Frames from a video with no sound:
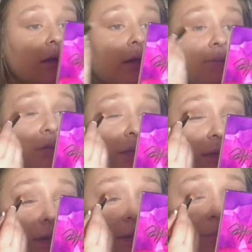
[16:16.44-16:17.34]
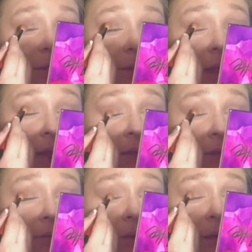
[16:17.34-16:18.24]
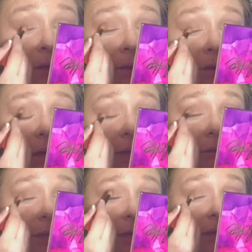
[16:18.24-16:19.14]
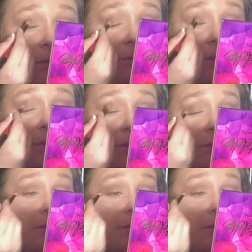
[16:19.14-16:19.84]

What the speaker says: And I'm just going to kind of put that like right here. I know that looks weird,